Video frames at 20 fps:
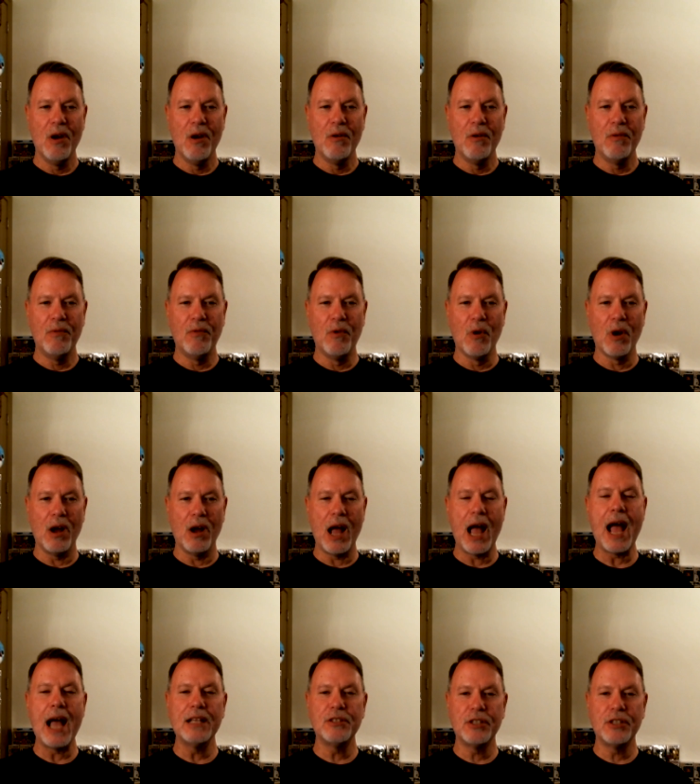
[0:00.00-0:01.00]
for
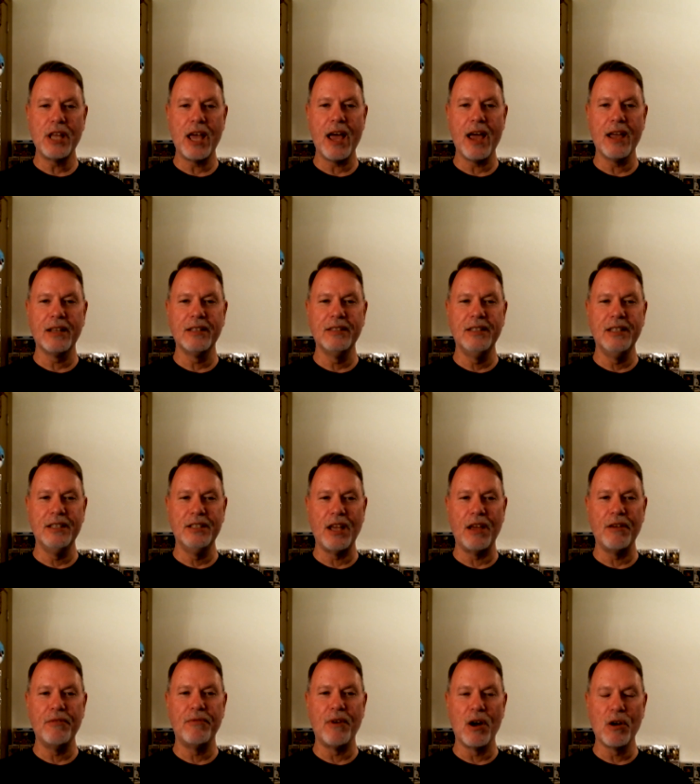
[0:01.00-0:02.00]
hashtag
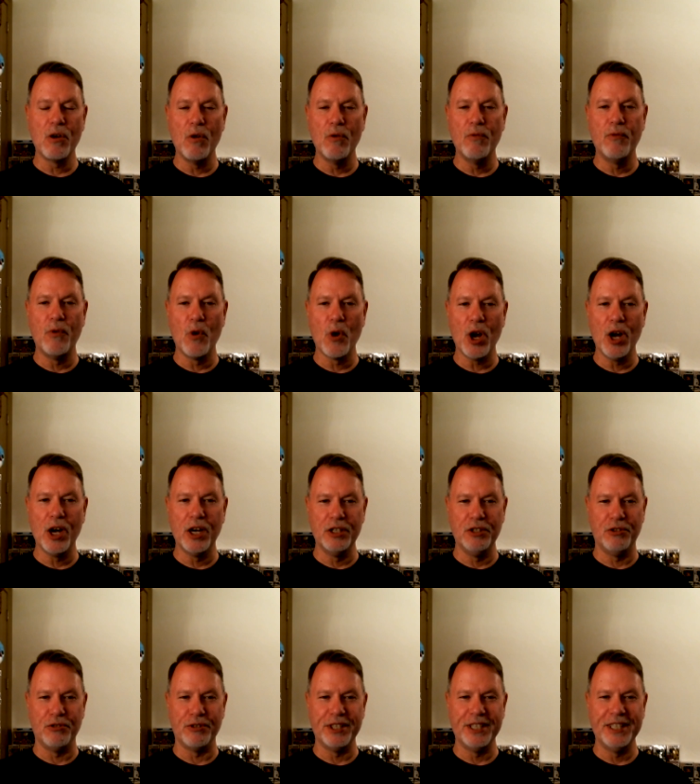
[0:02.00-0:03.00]
DJ Funko
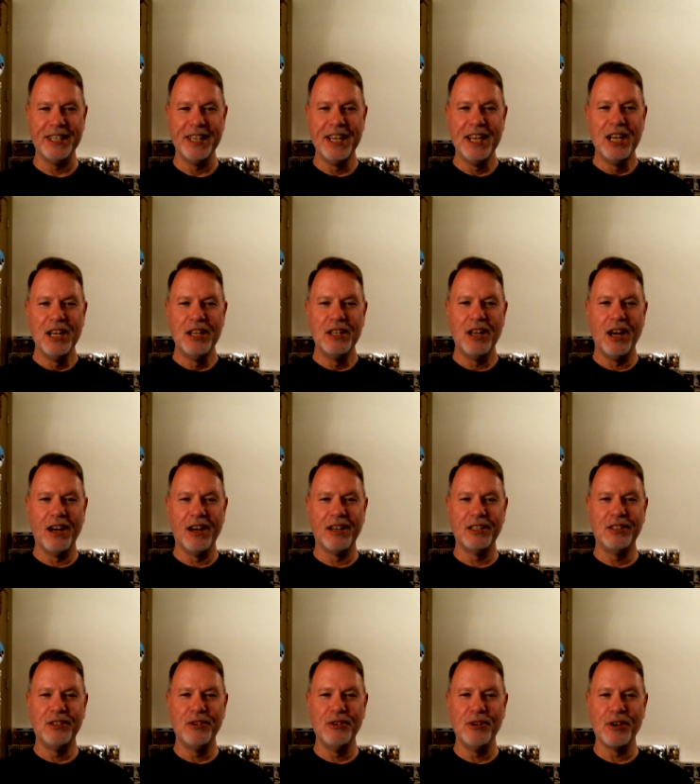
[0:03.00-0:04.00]
400 uh,
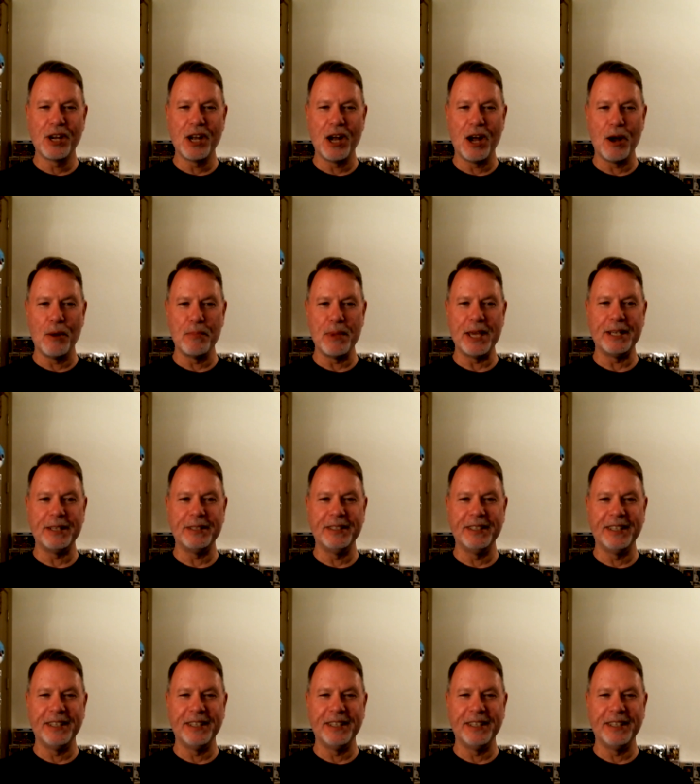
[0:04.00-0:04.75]
to your comment.